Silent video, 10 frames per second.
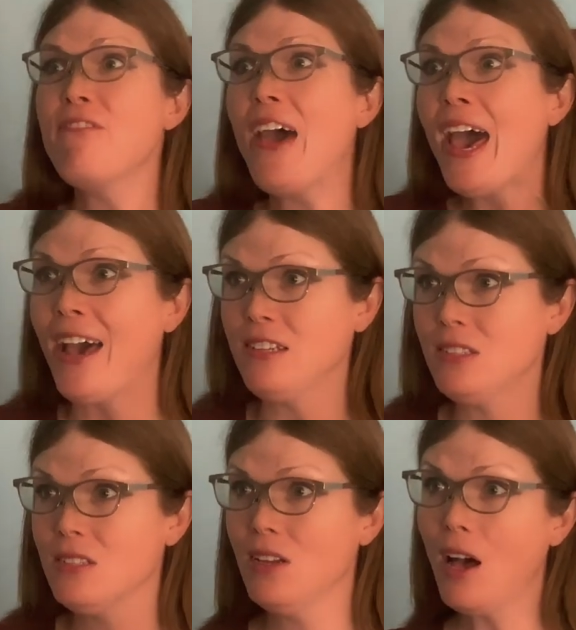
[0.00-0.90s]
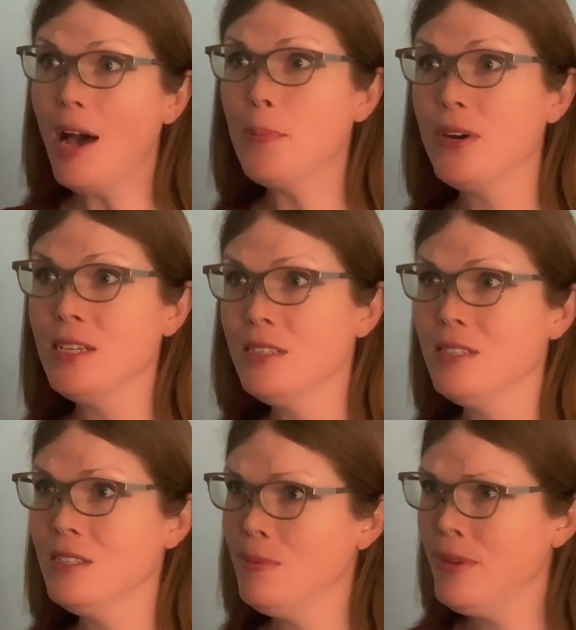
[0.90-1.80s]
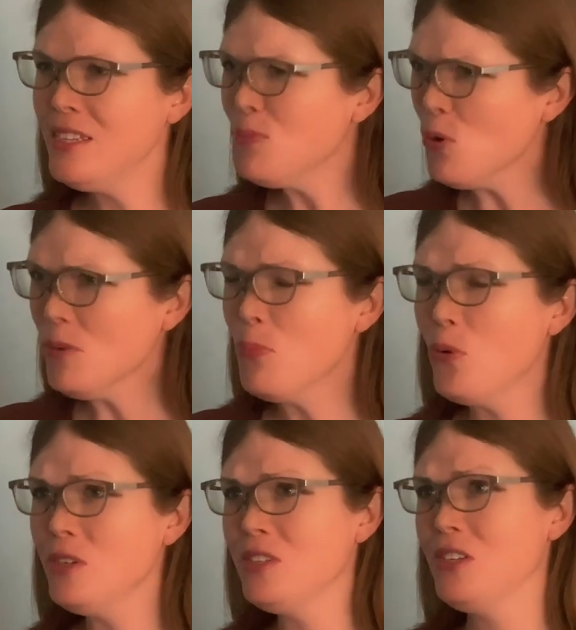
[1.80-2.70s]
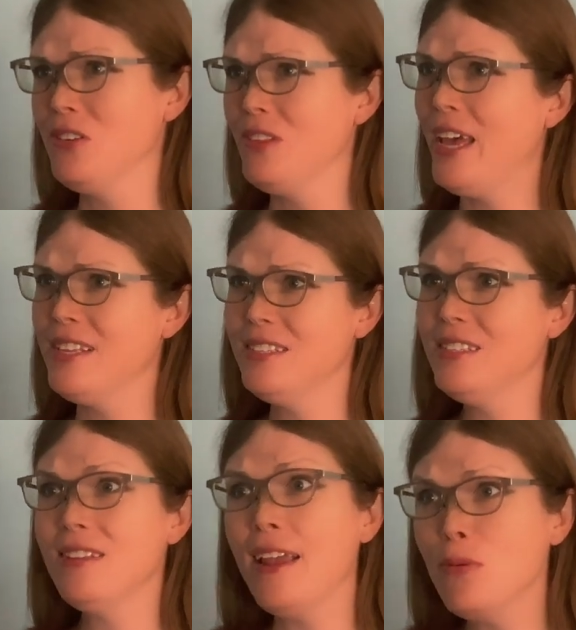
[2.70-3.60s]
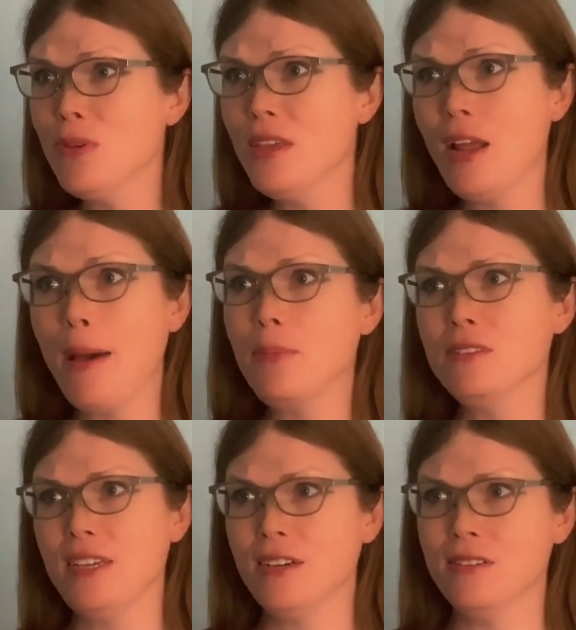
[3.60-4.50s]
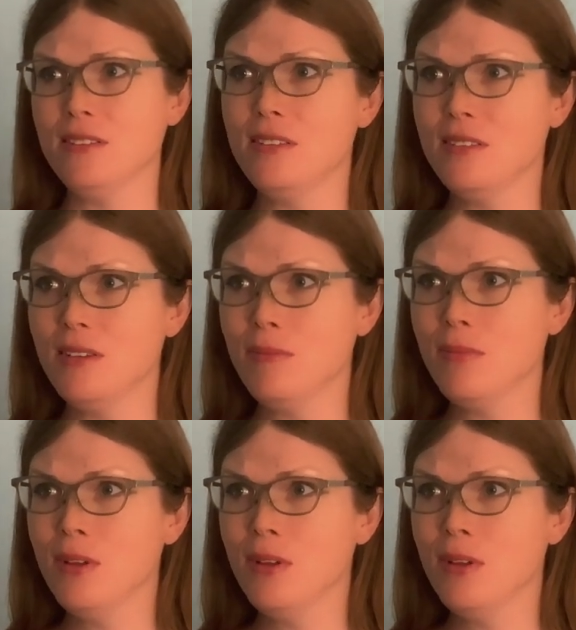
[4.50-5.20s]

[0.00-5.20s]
fast operating system is more important to you than staying within Apple's ecosystem?